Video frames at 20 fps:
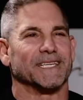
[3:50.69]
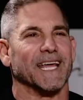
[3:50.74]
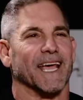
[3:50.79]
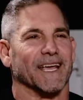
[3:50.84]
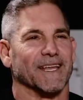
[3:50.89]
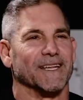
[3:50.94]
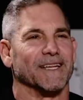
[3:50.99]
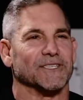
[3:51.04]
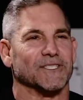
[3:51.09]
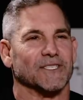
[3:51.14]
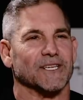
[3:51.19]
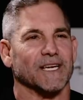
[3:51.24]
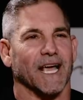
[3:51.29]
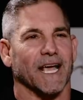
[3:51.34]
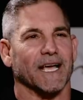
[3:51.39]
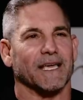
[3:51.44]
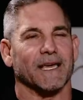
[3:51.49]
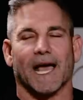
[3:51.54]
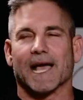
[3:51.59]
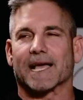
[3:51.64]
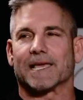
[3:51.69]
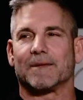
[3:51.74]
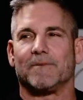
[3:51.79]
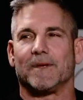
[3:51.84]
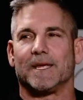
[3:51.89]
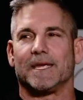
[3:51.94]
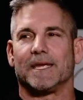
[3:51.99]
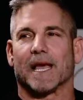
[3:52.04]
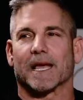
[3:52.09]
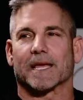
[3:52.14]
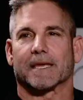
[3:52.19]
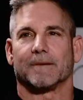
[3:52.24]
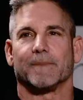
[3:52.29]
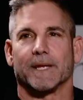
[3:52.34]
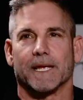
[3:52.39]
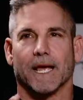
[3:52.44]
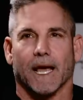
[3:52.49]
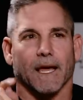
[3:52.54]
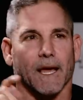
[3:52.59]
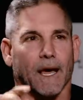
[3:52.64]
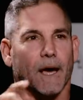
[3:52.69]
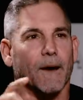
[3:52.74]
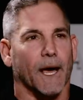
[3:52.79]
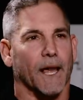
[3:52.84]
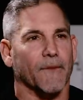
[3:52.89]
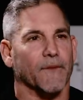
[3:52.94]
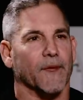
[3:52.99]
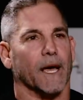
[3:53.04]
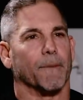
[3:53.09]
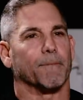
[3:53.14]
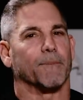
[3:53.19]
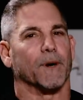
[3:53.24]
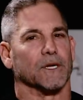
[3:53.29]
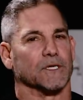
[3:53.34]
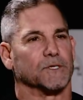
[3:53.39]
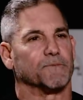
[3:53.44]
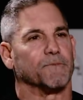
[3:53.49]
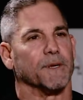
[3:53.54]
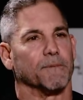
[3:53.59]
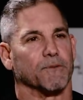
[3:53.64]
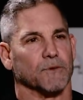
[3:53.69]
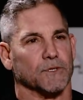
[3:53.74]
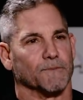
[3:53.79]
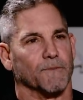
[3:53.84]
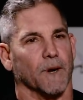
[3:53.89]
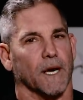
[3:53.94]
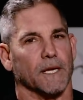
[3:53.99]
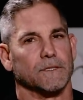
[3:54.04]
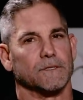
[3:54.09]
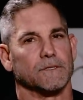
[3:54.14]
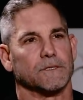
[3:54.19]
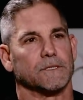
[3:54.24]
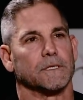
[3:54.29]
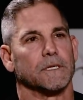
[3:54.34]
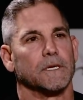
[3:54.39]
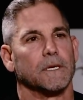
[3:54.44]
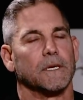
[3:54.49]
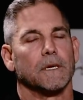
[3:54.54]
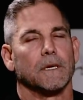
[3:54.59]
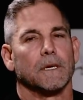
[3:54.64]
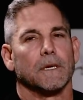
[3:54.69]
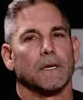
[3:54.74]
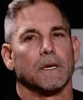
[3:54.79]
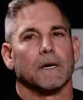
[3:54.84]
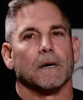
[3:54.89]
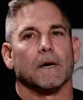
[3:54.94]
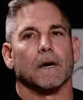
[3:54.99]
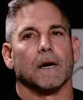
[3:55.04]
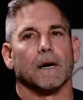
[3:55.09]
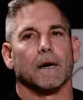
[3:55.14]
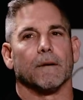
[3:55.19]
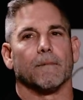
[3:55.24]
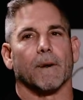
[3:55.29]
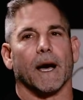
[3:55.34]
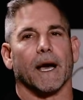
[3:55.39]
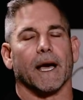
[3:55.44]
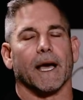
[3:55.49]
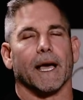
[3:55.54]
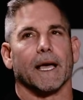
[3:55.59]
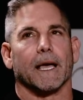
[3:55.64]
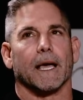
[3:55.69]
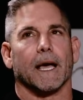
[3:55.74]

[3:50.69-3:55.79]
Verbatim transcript: antagonistic. I, uh-huh. can, I, can, be. I can be. I, I think I punch people's buttons. Um, I,